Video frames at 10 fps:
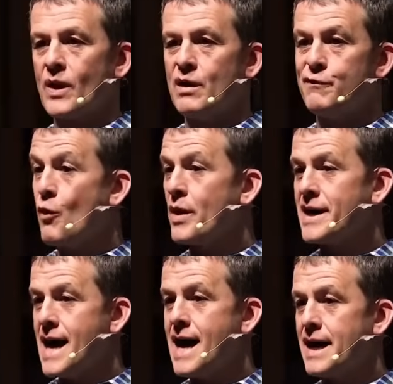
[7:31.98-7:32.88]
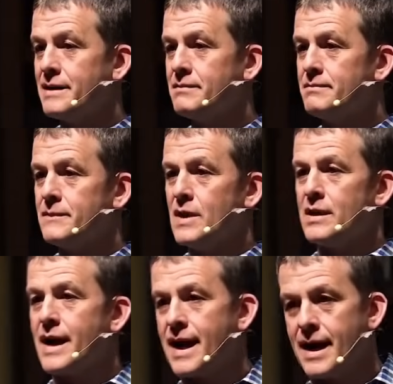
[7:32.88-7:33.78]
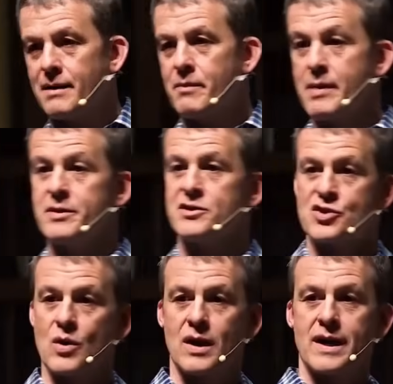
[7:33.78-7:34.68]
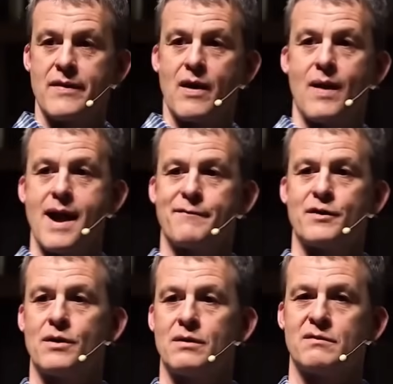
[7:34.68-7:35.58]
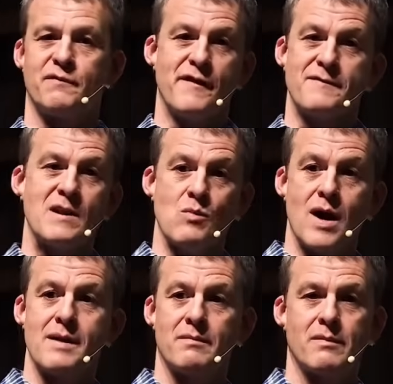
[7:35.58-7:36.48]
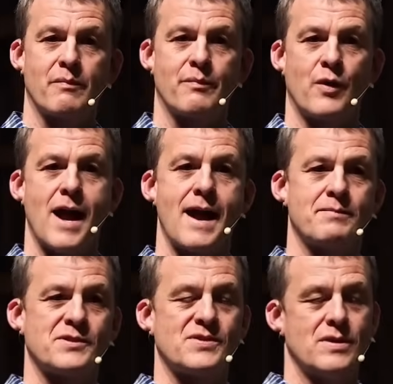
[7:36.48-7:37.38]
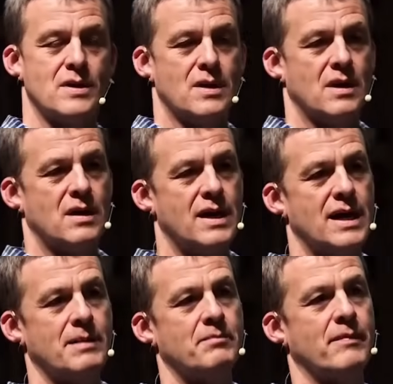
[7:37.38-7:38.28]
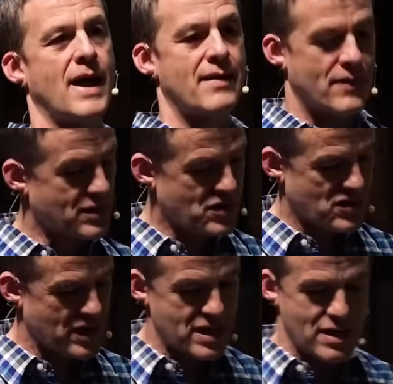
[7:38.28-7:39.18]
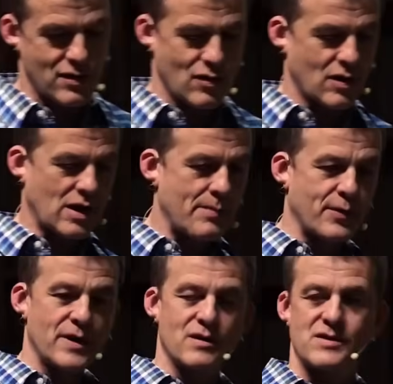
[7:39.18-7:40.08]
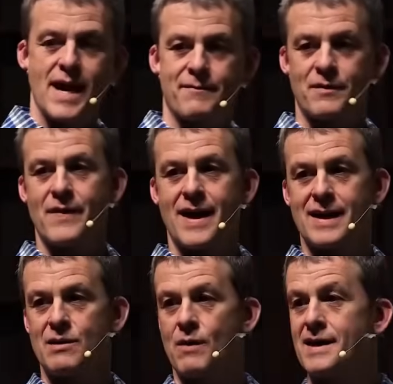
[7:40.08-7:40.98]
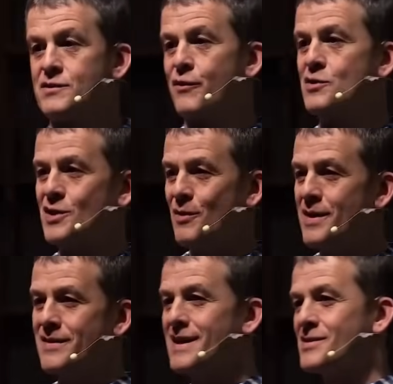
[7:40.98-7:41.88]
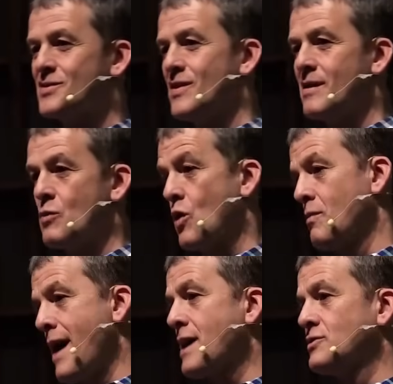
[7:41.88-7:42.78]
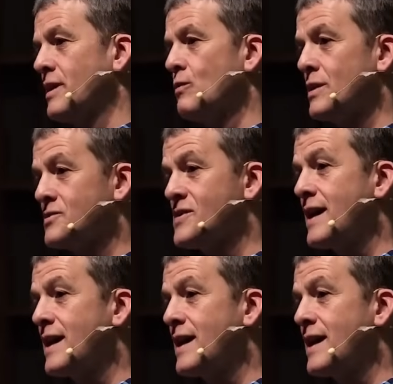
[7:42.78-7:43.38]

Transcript: 49, and maybe shortly thereafter, 51 perhaps. And then just a year or a couple years after that, he writes 1 Corinthians to them, or actually what